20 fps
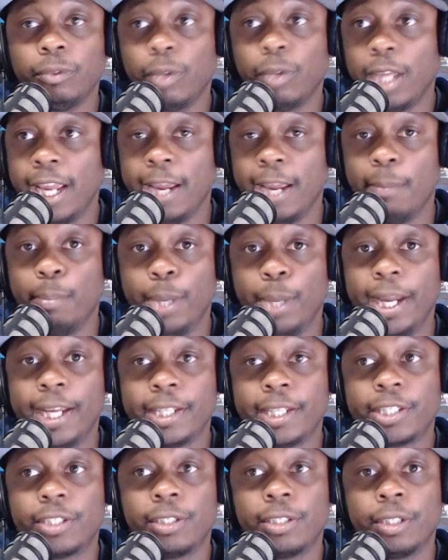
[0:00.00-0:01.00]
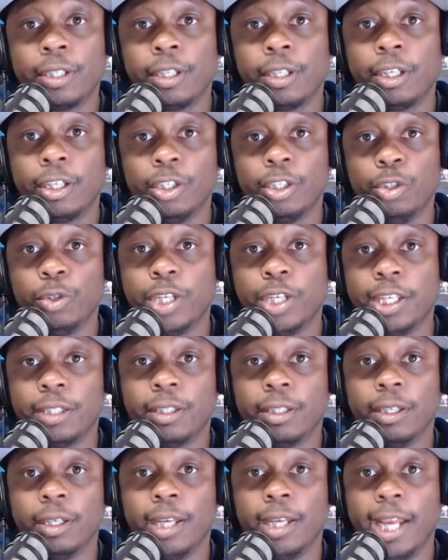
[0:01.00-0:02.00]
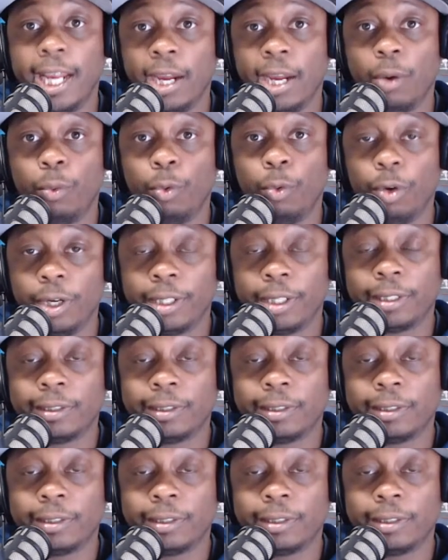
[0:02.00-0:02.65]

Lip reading: At best, you get the and one.